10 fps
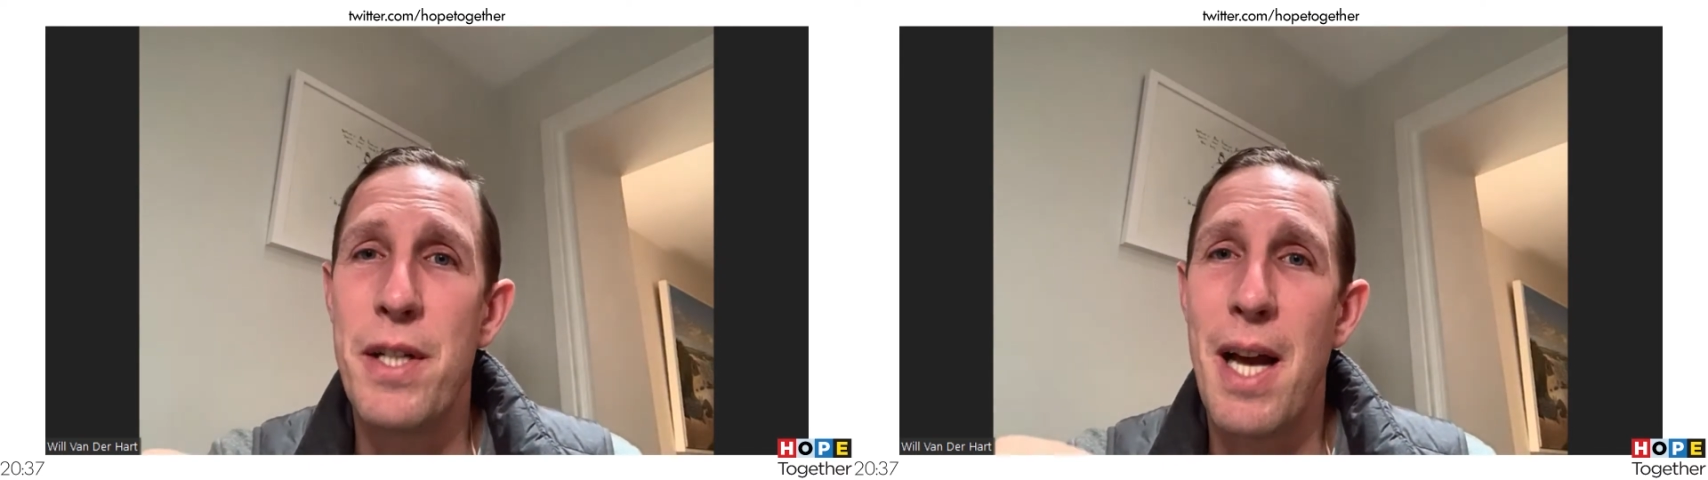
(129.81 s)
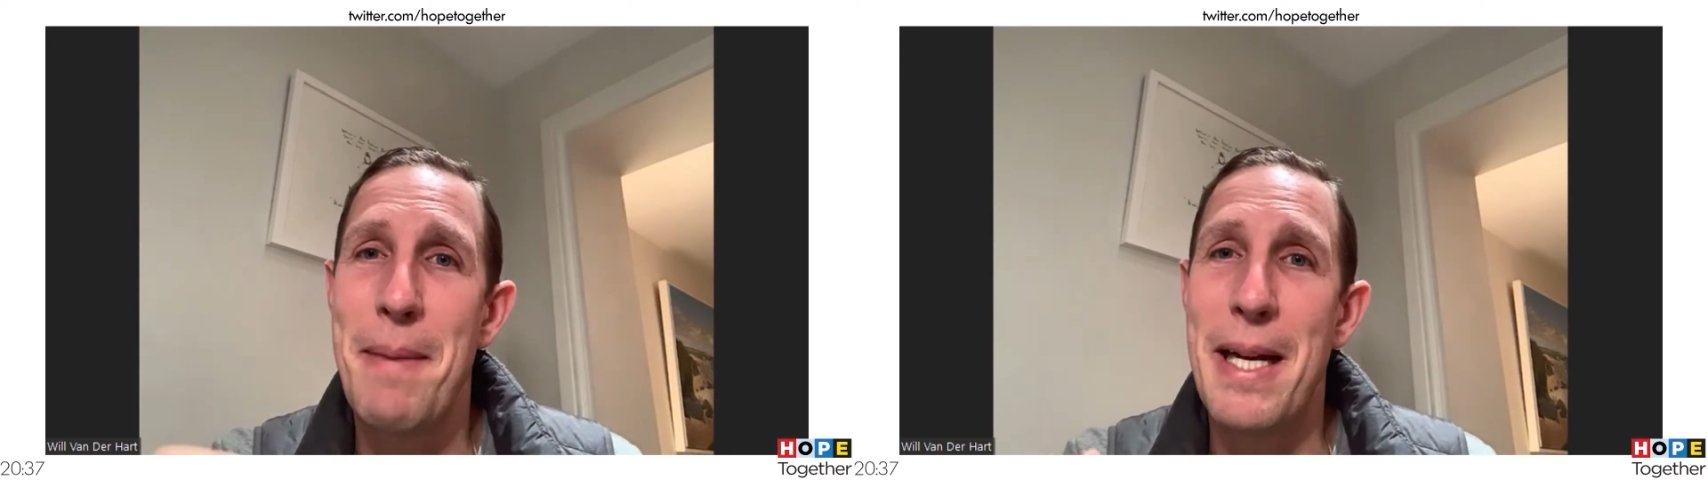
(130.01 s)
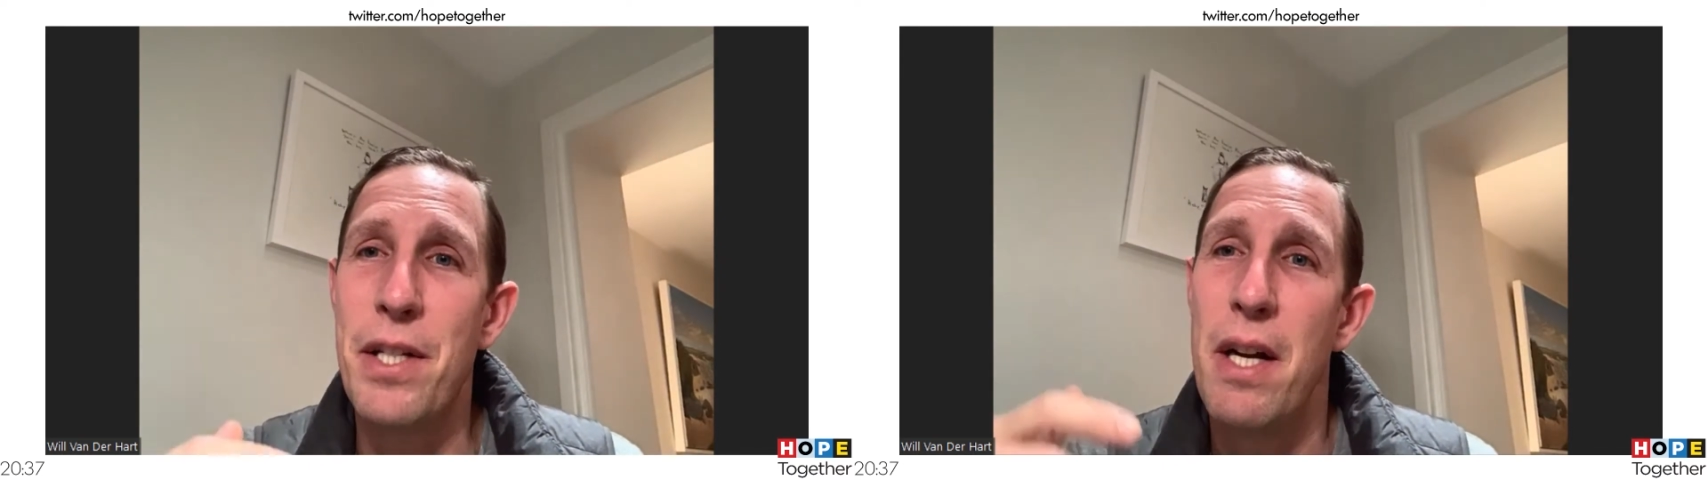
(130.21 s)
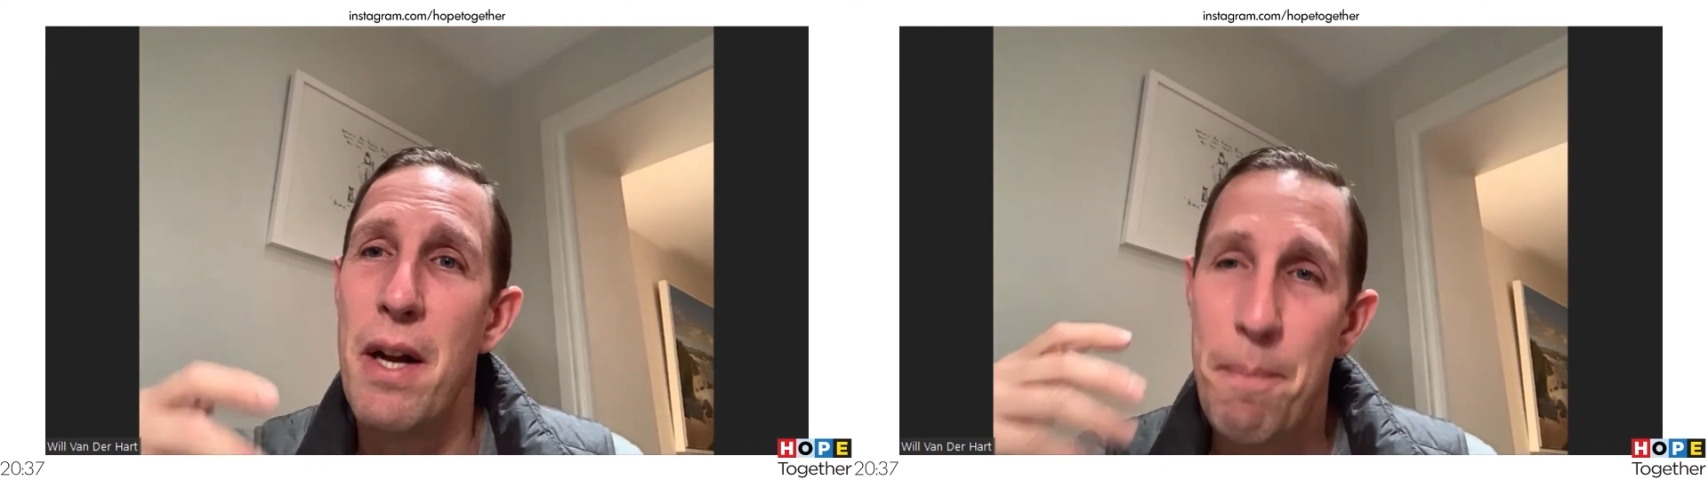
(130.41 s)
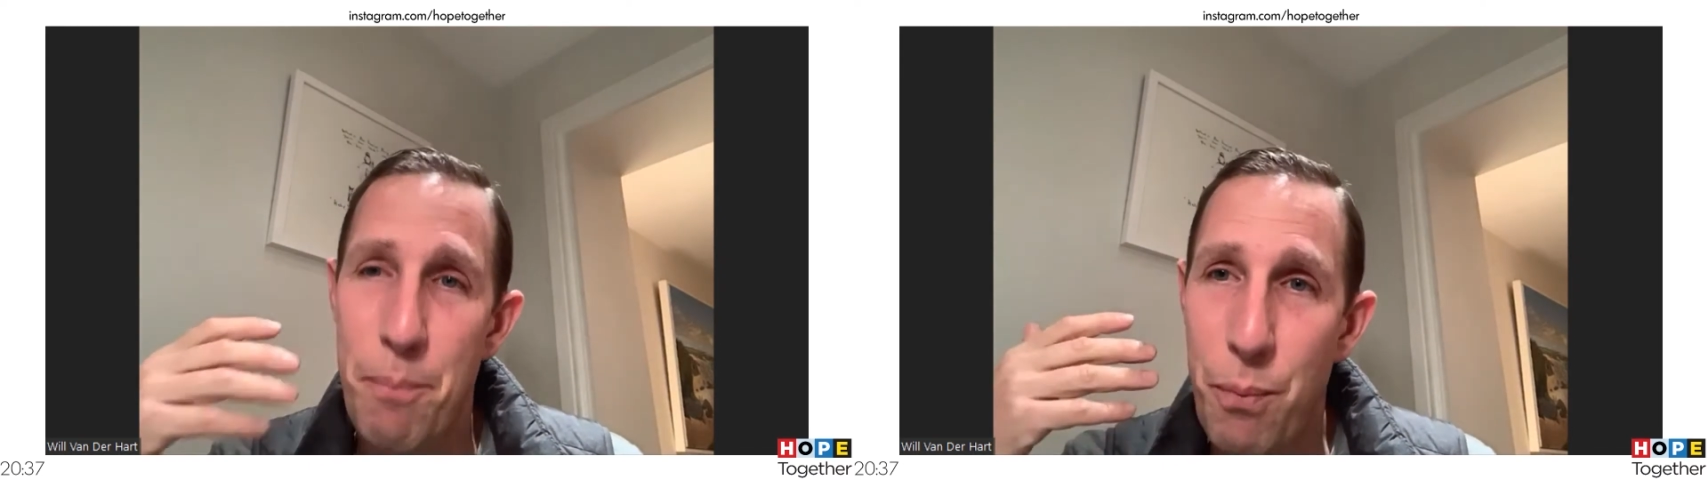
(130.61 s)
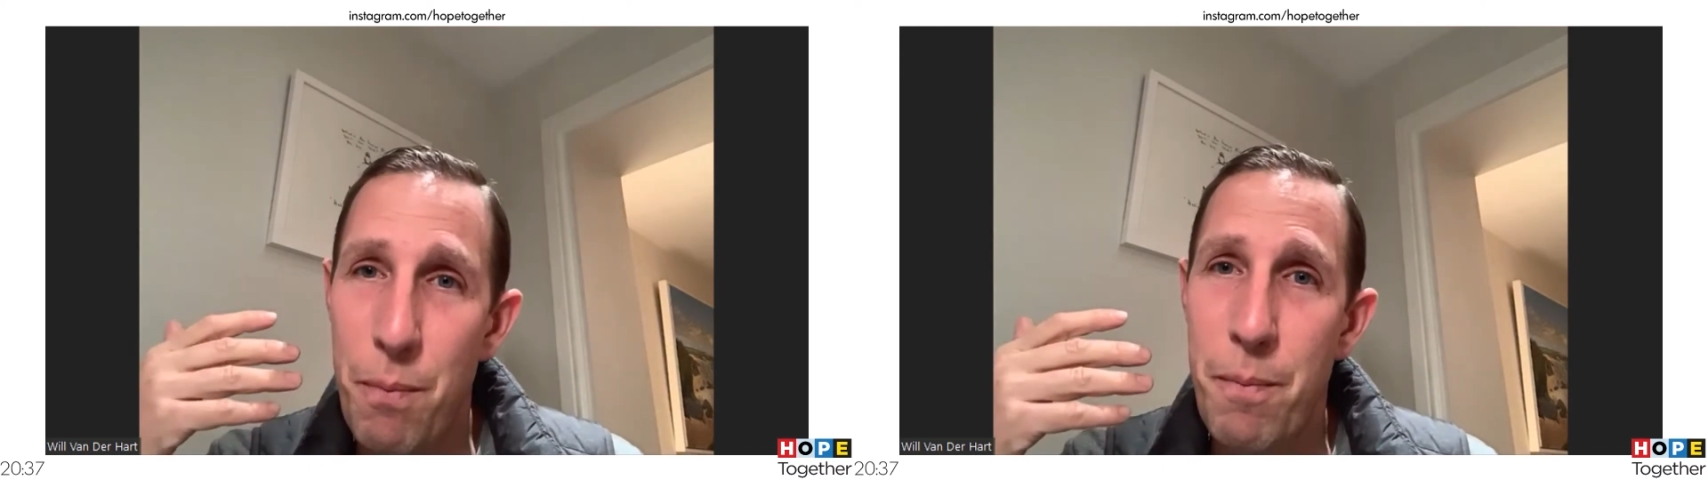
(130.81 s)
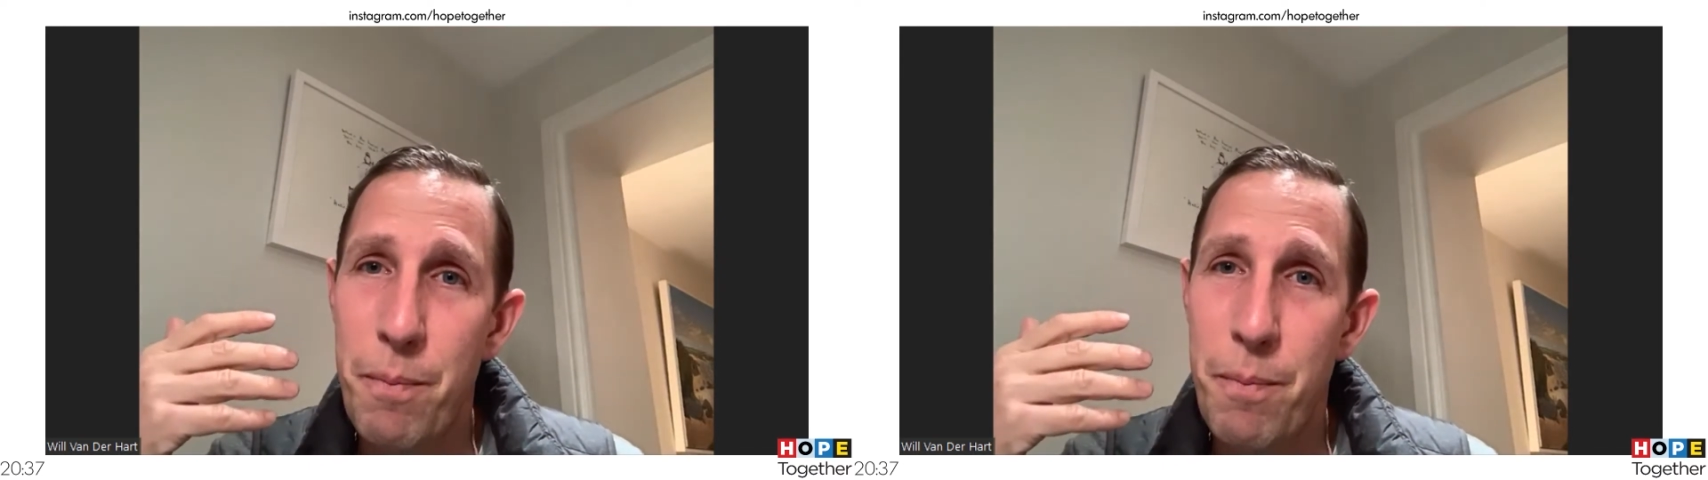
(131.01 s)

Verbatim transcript: That means what does, what does